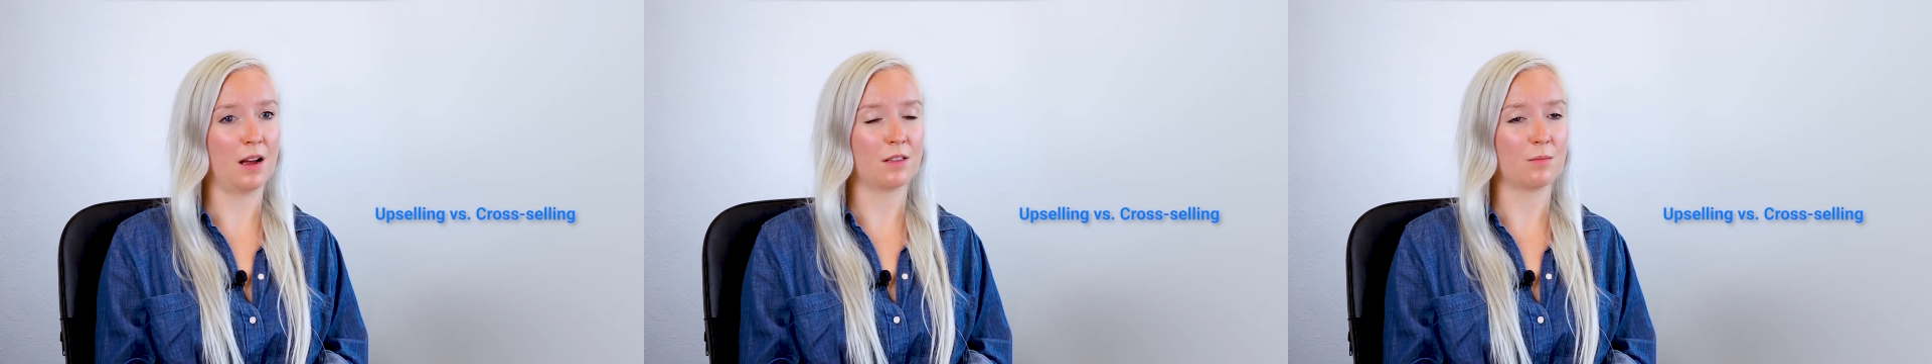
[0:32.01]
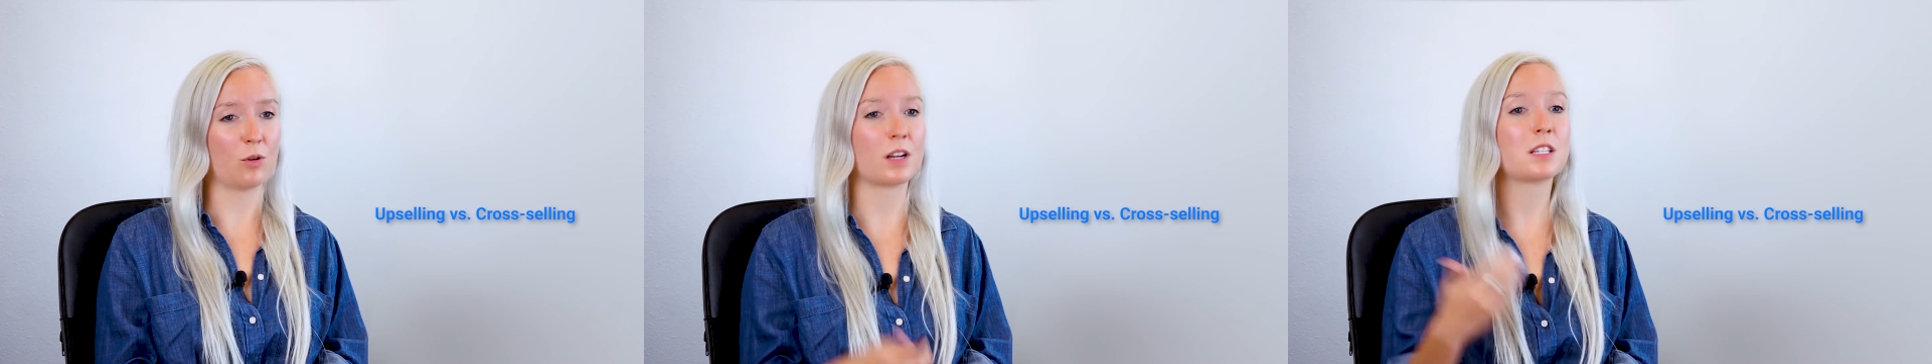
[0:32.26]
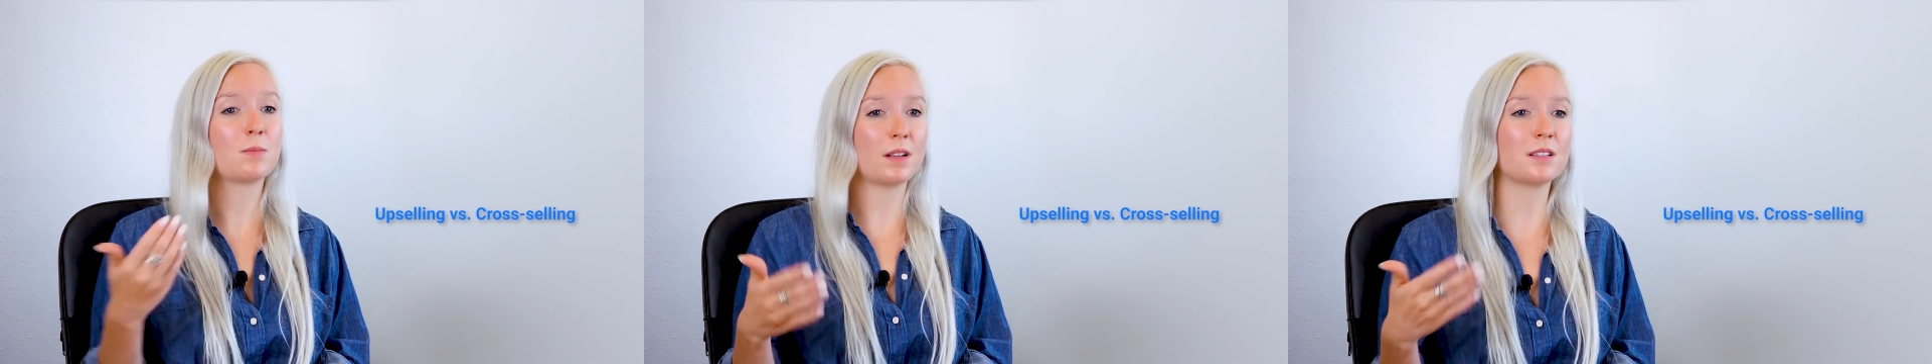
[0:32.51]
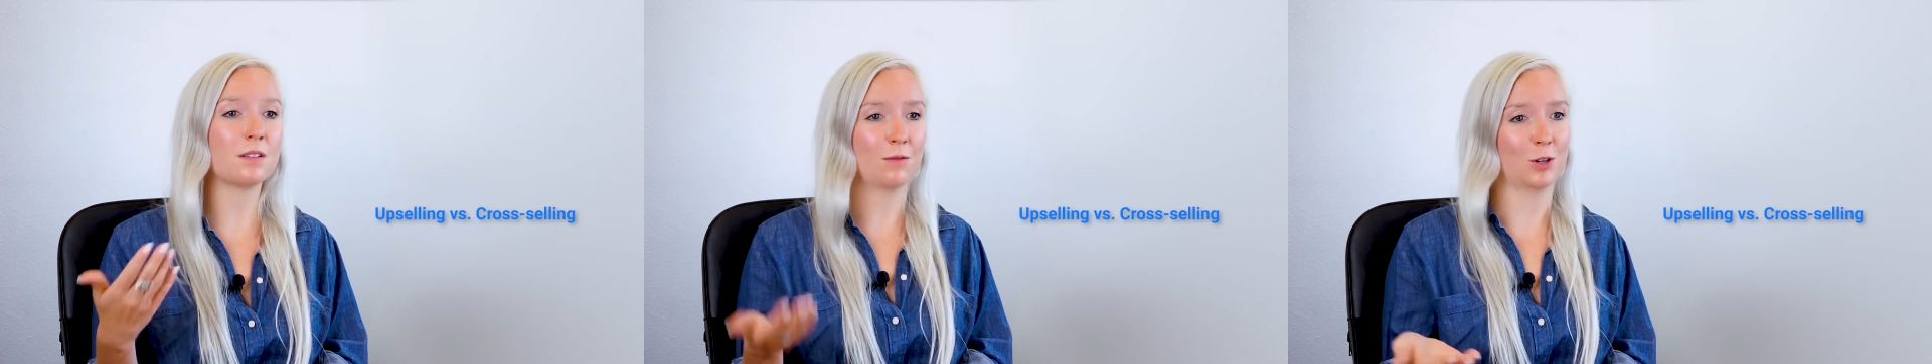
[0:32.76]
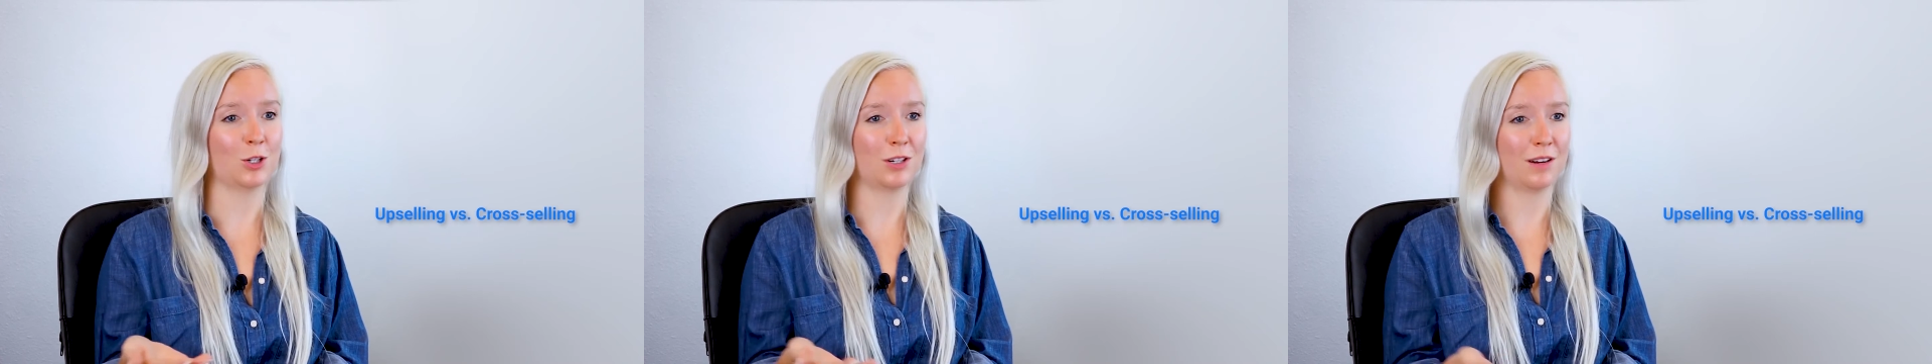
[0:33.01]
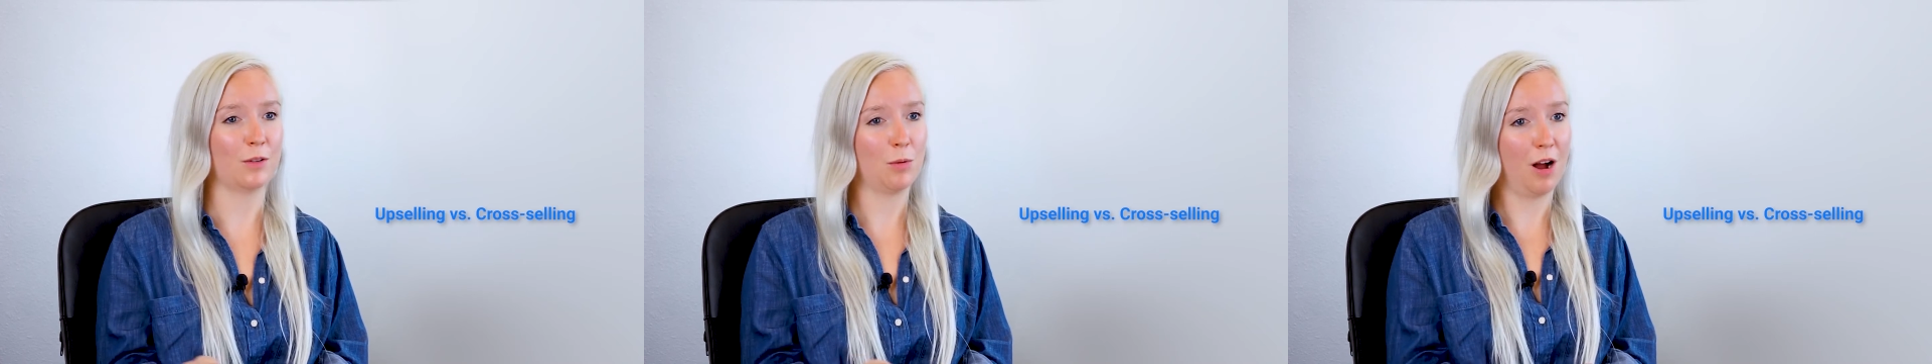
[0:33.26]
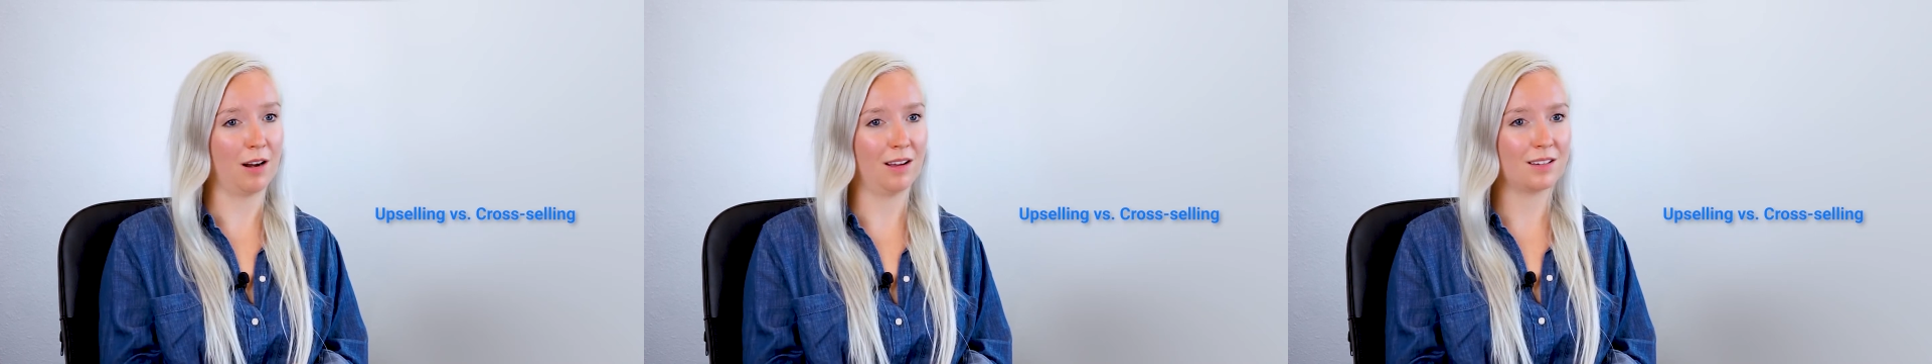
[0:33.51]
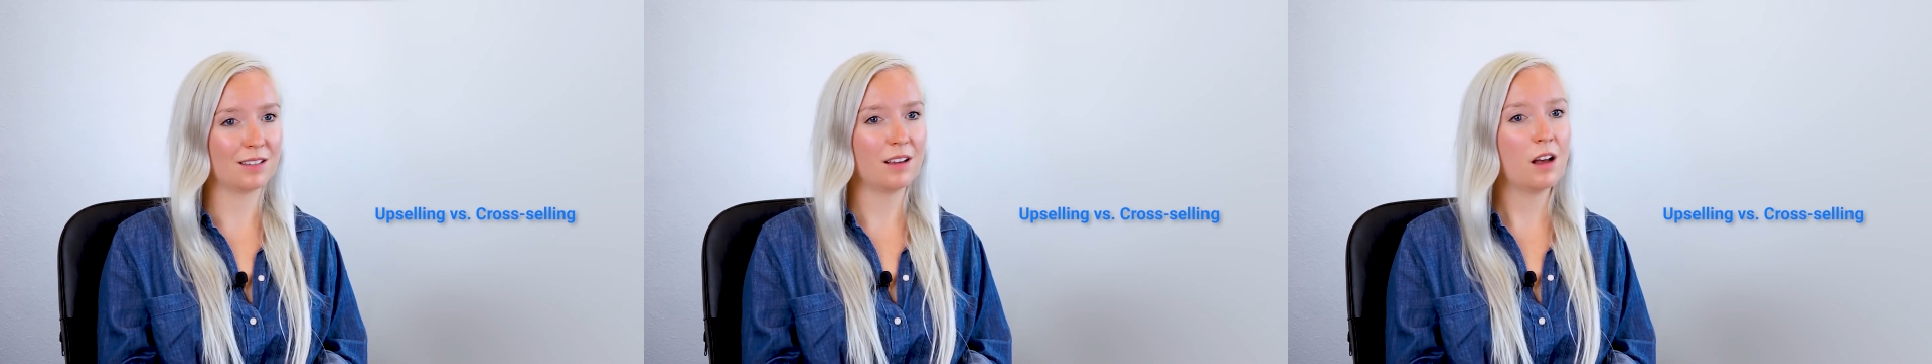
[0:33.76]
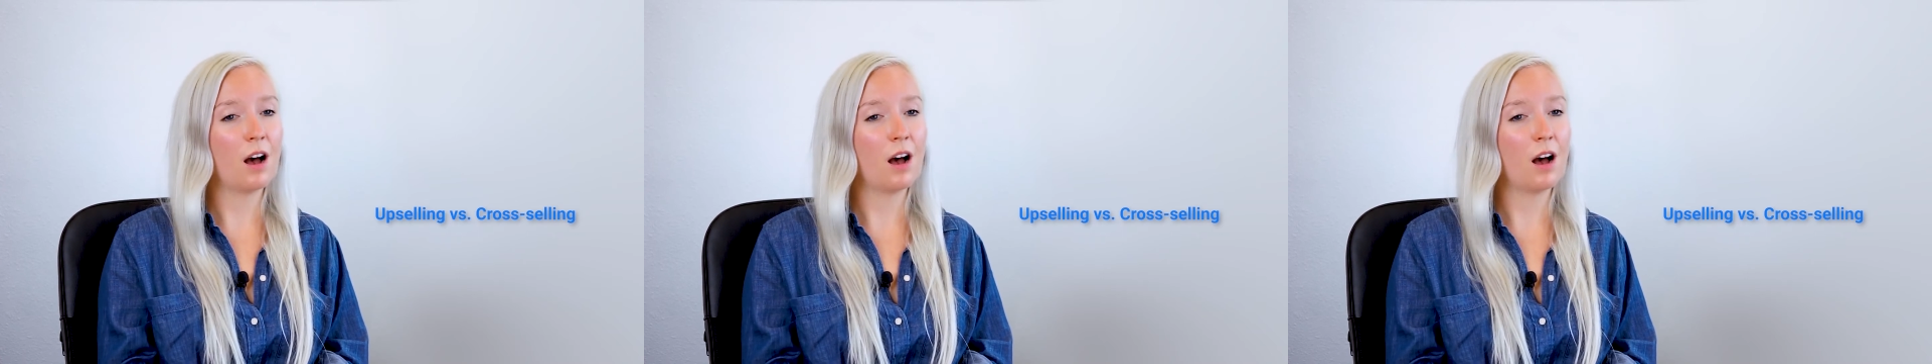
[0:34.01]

a more expensive version of a product.